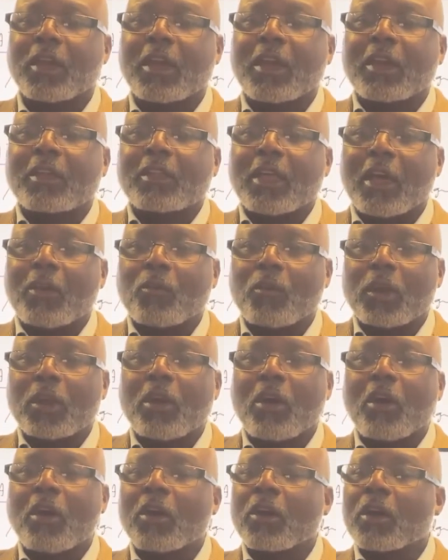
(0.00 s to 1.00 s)
that we
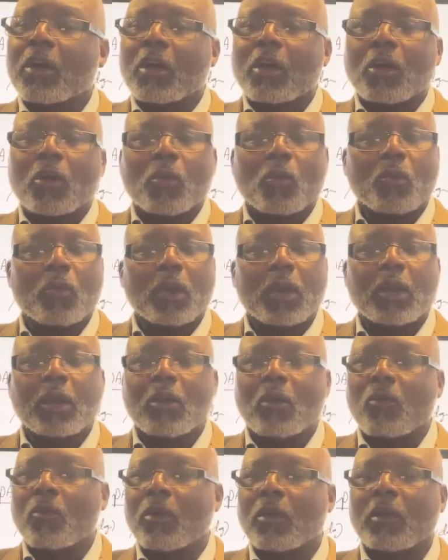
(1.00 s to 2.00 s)
are, we
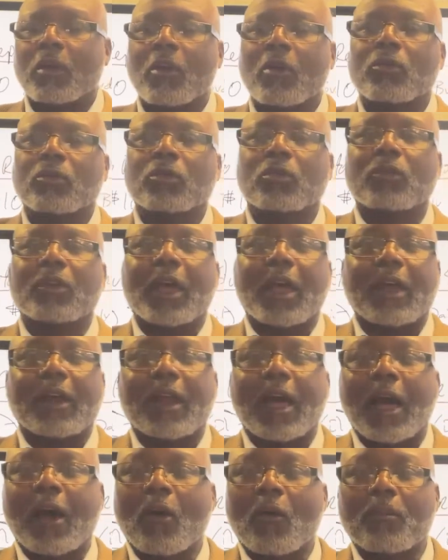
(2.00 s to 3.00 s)
don't want to go through that.
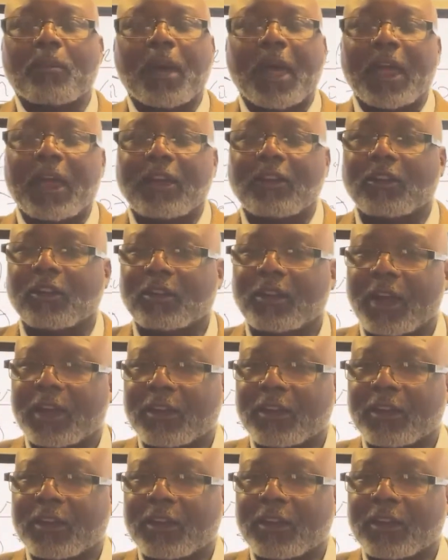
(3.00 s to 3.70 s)
I'll pay, just like